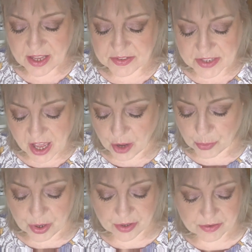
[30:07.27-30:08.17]

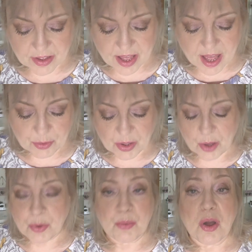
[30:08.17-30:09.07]
so I
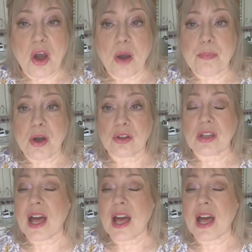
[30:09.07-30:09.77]
won't harp on.